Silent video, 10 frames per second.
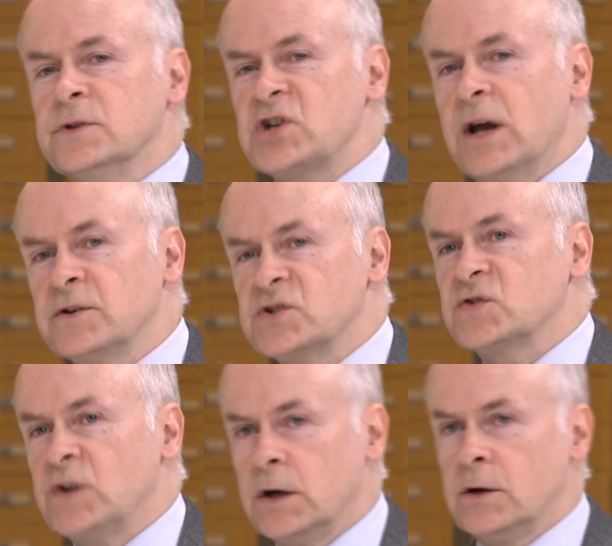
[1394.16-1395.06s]

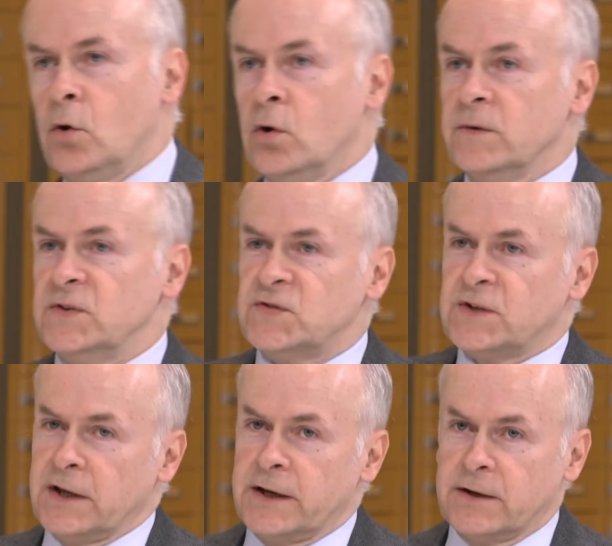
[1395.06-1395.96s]
challenges are always
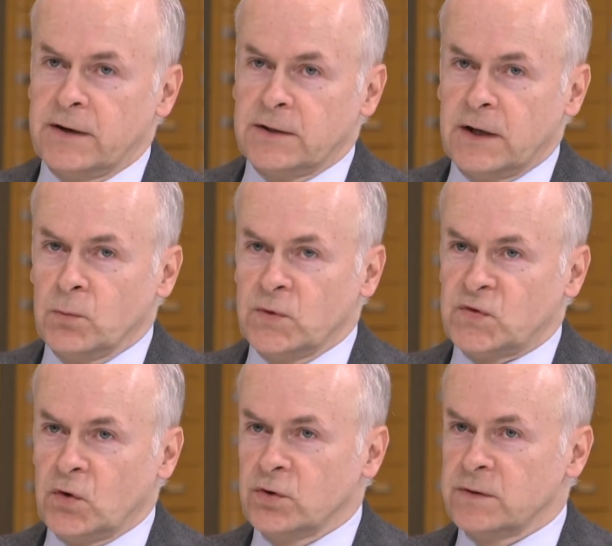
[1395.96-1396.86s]
clear, and we
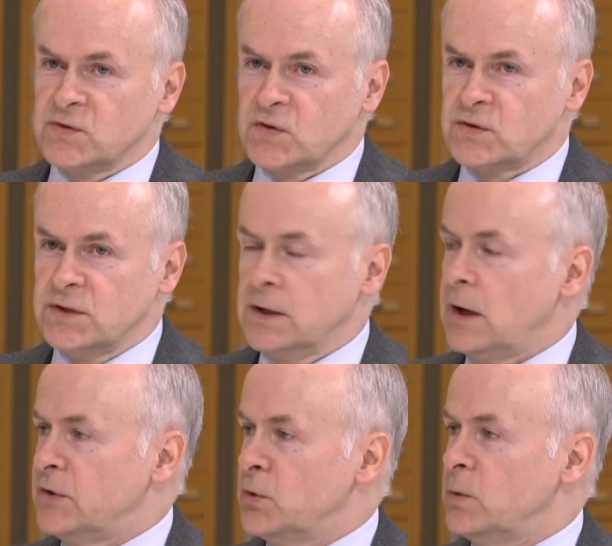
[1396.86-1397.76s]
saw them just the
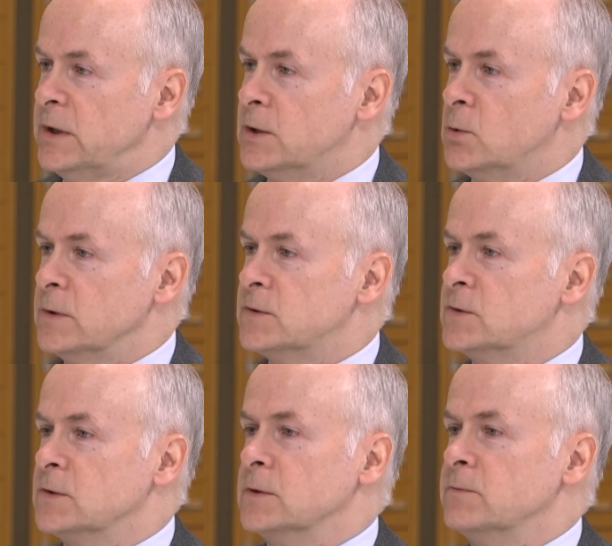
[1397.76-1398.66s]
other week with
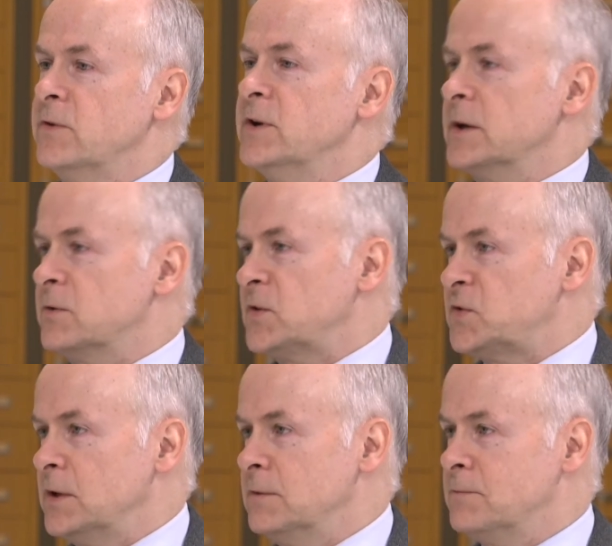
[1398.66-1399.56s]
very
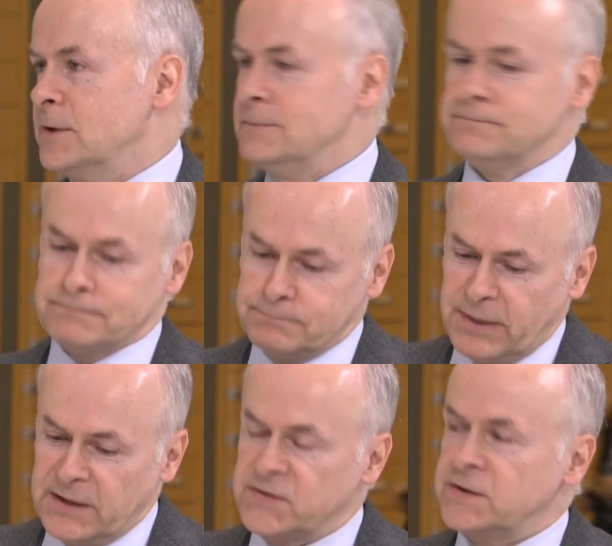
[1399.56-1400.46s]
aggressive
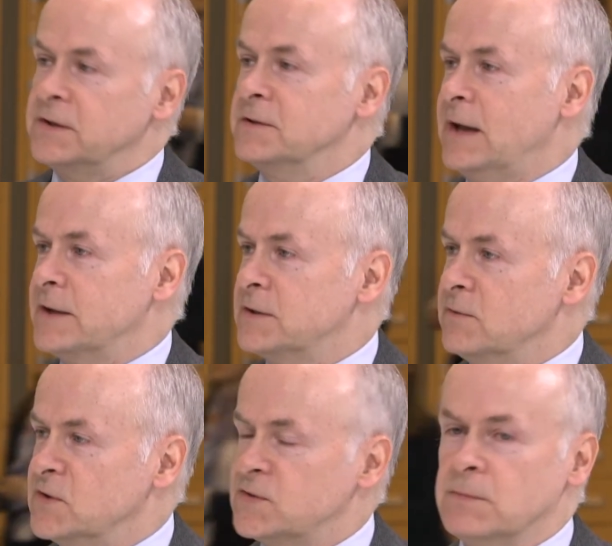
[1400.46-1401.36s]
Palestinian
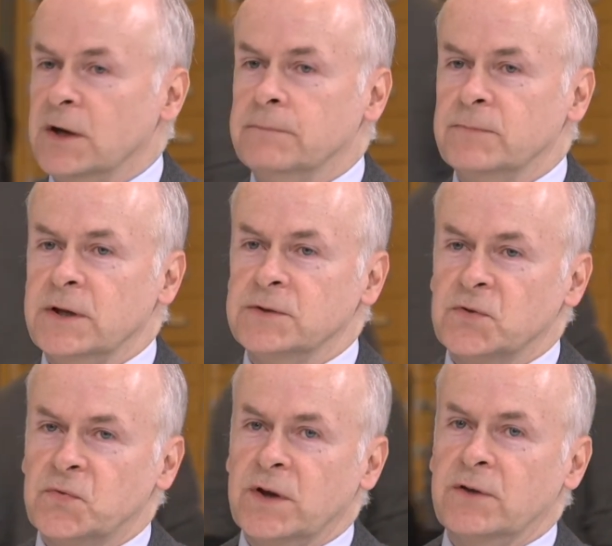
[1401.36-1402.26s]
activists
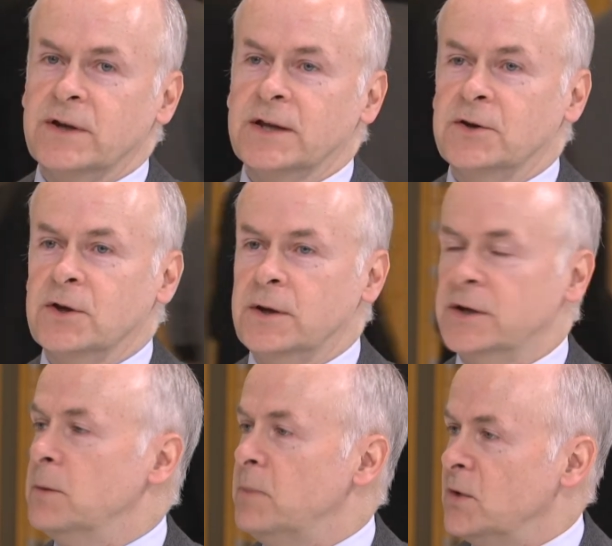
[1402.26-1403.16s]
interfering
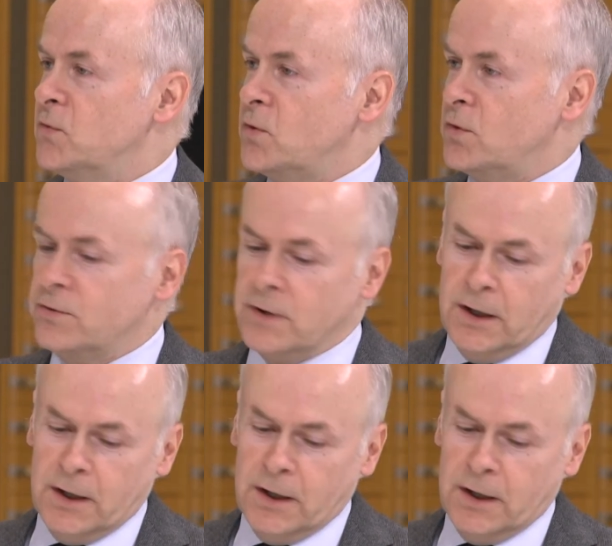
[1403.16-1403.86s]
in a Balfour